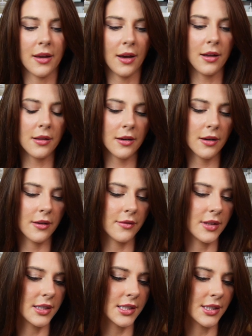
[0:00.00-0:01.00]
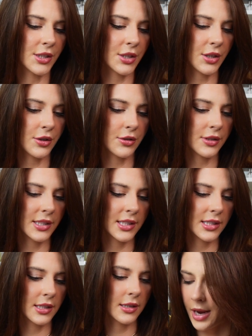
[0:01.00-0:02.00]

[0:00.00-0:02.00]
color of this juice.